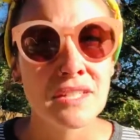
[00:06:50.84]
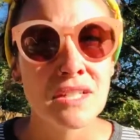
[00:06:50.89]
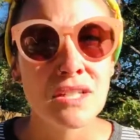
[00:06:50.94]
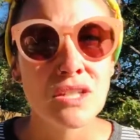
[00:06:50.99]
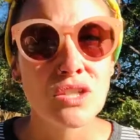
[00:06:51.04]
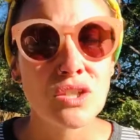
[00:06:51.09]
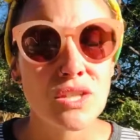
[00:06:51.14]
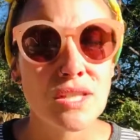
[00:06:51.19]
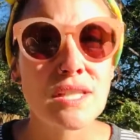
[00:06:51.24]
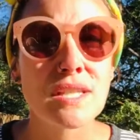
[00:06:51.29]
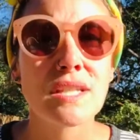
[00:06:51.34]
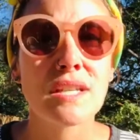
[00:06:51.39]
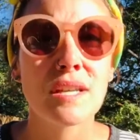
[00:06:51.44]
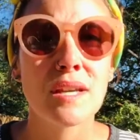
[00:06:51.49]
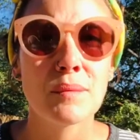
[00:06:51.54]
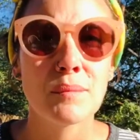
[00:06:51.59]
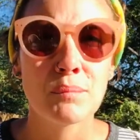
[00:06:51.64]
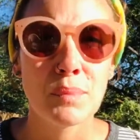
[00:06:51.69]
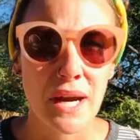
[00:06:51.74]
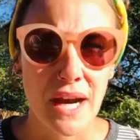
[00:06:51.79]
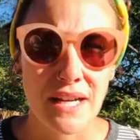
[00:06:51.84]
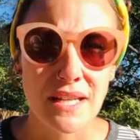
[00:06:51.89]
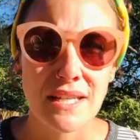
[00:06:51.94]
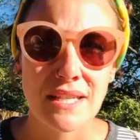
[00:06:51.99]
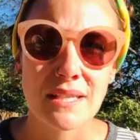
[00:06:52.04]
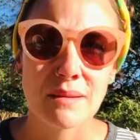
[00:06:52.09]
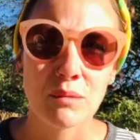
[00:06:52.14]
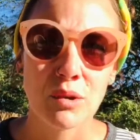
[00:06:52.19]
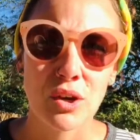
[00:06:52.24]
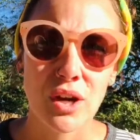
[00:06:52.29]
just practice
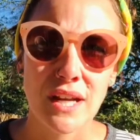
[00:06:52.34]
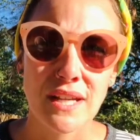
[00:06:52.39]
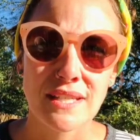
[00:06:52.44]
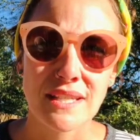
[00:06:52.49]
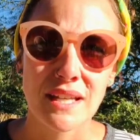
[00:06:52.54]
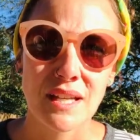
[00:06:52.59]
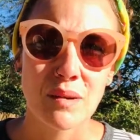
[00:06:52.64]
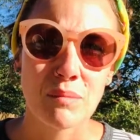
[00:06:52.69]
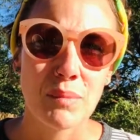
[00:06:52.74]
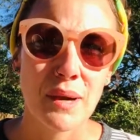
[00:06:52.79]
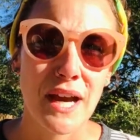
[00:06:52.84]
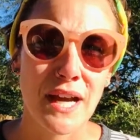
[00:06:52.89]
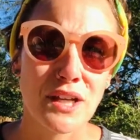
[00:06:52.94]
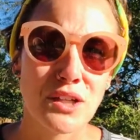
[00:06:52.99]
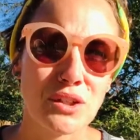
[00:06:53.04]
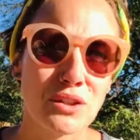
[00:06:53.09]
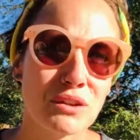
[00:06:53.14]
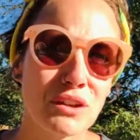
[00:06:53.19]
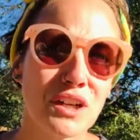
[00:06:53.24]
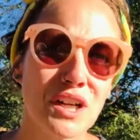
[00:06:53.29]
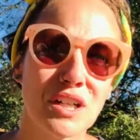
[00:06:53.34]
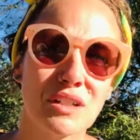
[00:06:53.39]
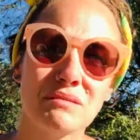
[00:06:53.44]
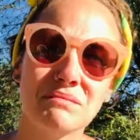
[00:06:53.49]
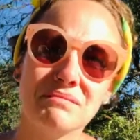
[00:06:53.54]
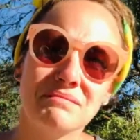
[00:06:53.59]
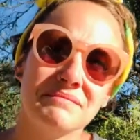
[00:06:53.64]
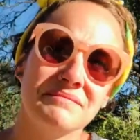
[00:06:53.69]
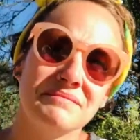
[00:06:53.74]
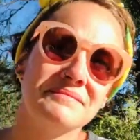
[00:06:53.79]
some grace and compassion. Go,
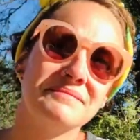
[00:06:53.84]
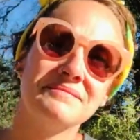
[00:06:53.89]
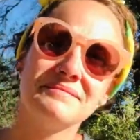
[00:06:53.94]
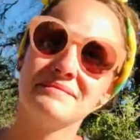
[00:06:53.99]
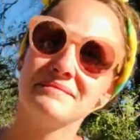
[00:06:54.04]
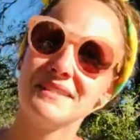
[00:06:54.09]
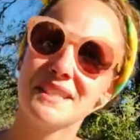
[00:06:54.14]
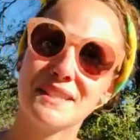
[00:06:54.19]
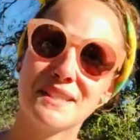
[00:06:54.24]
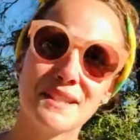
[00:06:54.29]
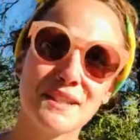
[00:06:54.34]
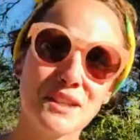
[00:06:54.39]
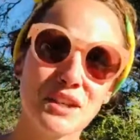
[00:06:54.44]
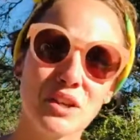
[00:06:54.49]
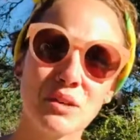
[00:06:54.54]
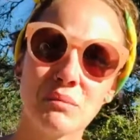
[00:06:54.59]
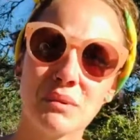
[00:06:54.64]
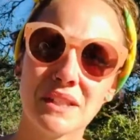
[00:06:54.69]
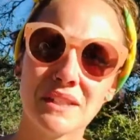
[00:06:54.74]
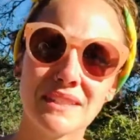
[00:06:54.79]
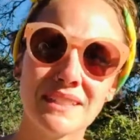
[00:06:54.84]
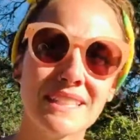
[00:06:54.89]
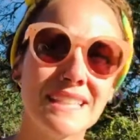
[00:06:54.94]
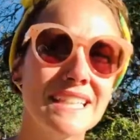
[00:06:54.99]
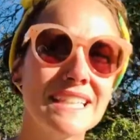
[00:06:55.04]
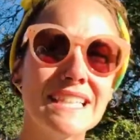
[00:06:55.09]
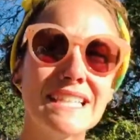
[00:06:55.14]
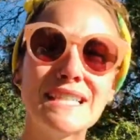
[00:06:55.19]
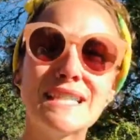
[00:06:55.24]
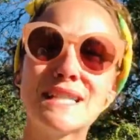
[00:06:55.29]
this is human.
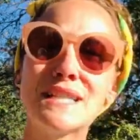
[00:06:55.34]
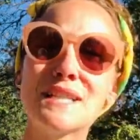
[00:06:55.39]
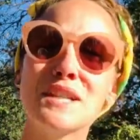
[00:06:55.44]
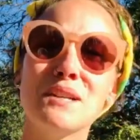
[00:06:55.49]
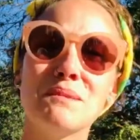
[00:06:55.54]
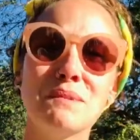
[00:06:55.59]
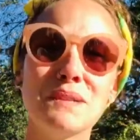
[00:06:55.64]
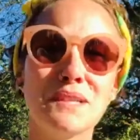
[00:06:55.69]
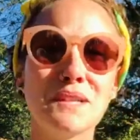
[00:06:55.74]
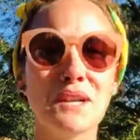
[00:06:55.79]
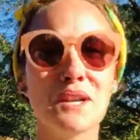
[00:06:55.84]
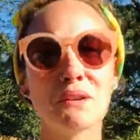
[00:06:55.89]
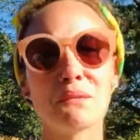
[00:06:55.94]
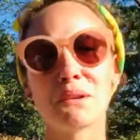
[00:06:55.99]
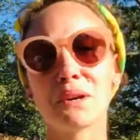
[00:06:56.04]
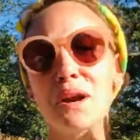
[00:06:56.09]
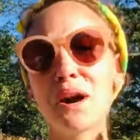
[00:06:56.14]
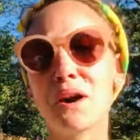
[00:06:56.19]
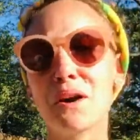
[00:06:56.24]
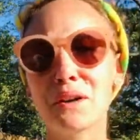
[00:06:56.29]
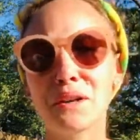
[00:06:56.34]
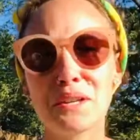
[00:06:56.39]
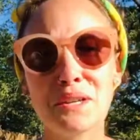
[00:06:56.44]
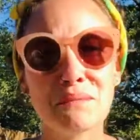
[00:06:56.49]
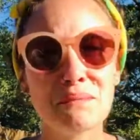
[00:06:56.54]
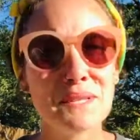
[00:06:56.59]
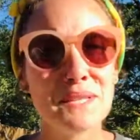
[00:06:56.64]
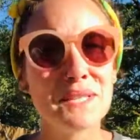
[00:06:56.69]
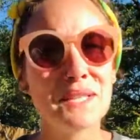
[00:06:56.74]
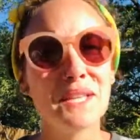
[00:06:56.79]
This is human. We're all
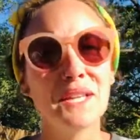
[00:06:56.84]
human.